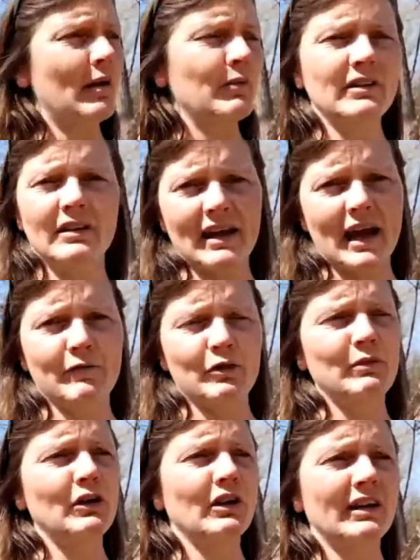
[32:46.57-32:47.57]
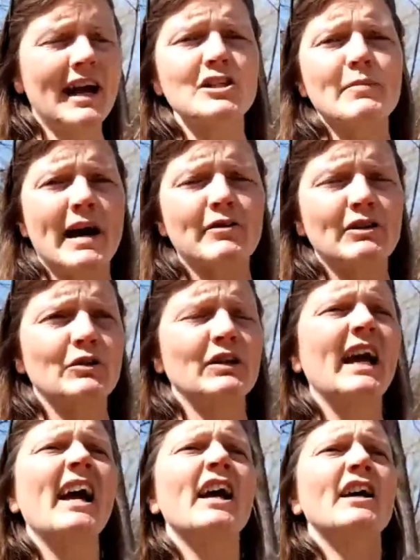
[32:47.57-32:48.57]
That one didn't have one, but you could attach a battery
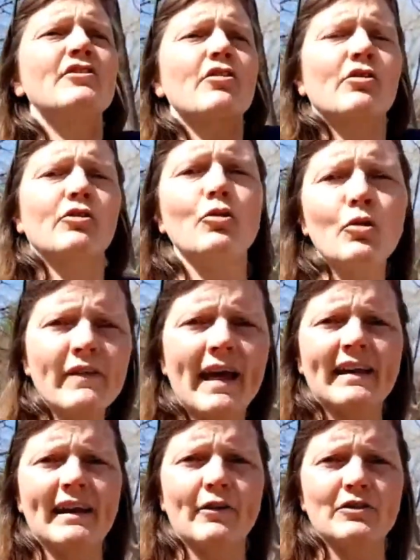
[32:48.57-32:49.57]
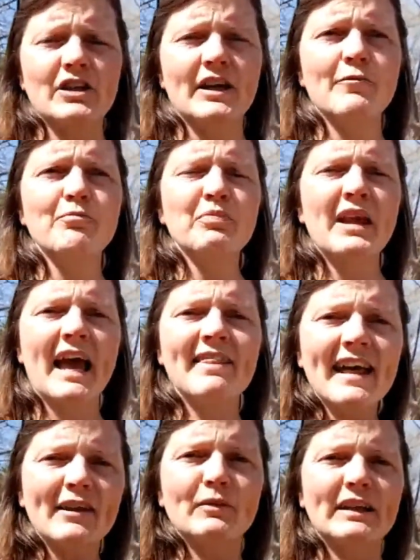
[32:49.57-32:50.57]
to it to store that energy.
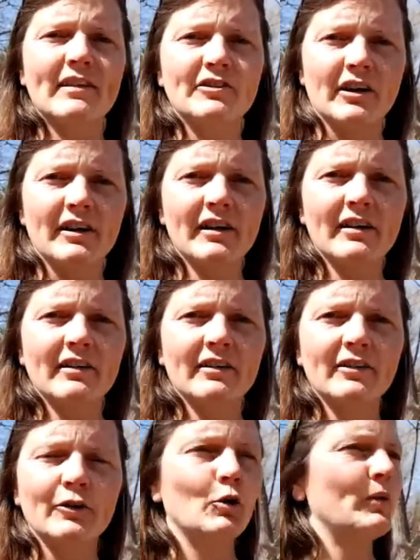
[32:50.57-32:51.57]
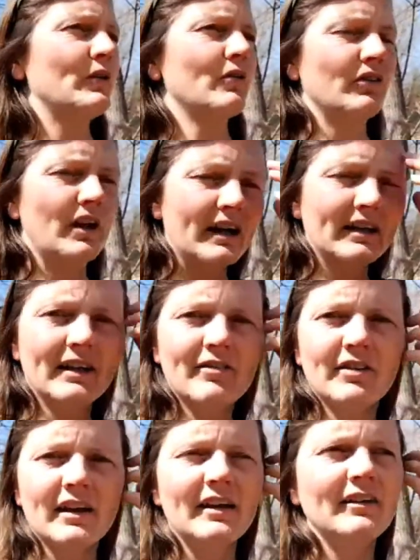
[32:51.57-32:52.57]
And then when it's dark or when there's not
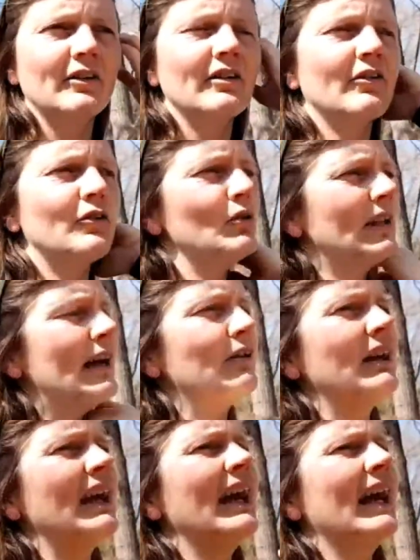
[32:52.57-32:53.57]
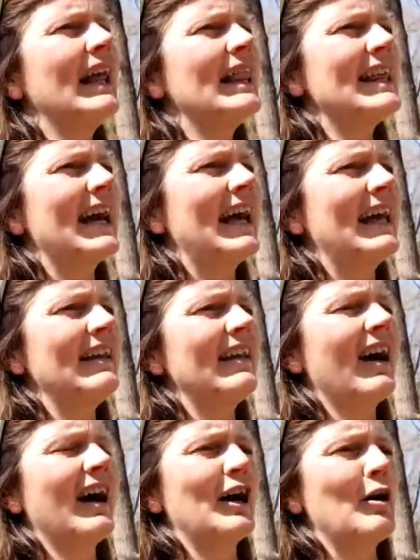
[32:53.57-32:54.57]
enough sun or it's too cloudy,
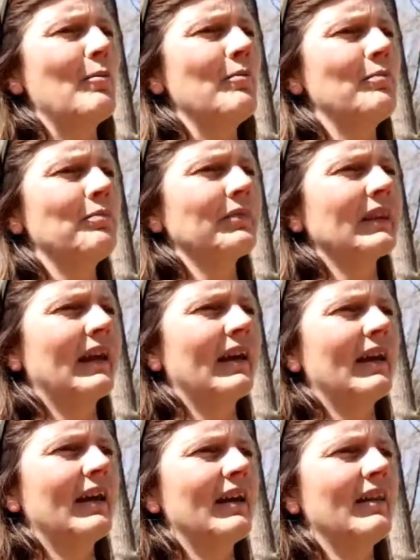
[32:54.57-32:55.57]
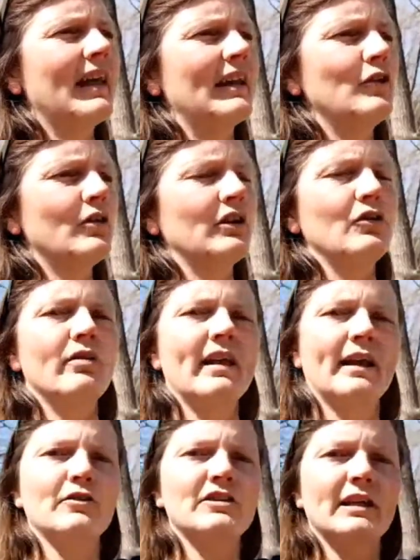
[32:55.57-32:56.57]
then um, then you can use
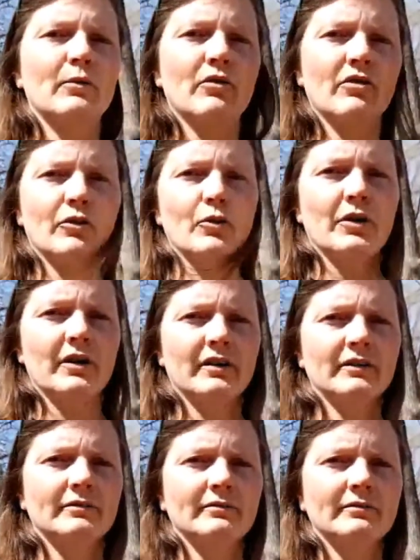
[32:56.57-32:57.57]
the energy that was stored.